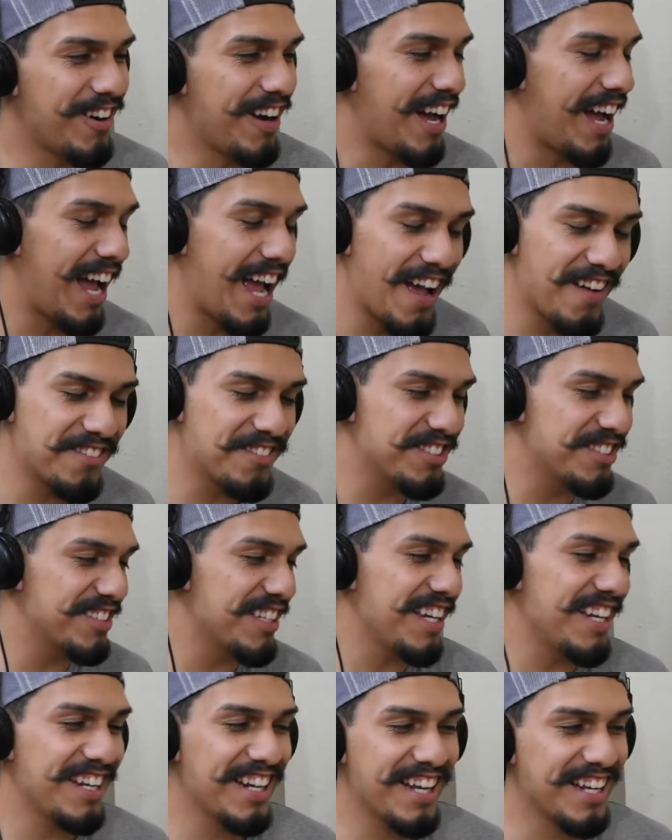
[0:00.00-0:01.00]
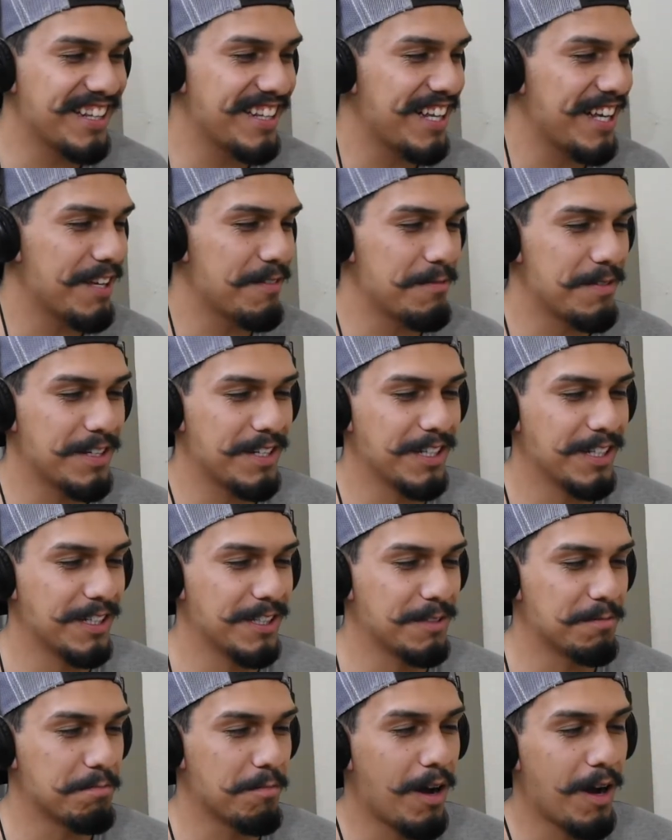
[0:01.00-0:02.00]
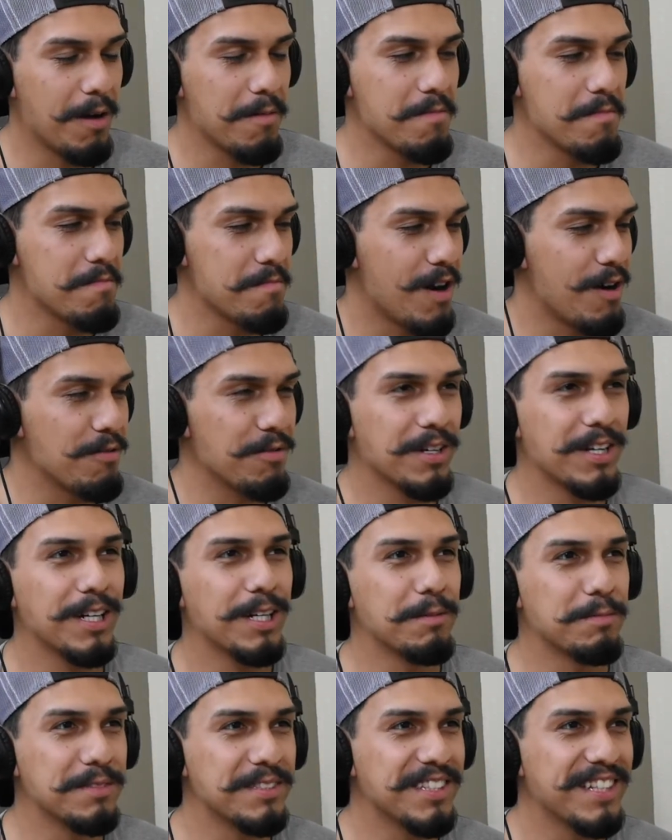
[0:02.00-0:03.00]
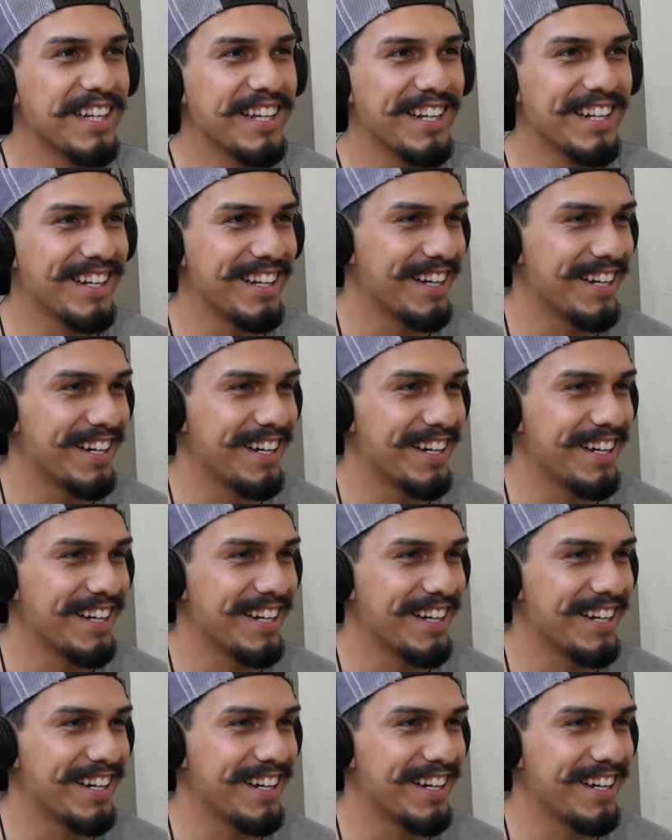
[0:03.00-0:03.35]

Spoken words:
I have to say it like that because mom will get upset.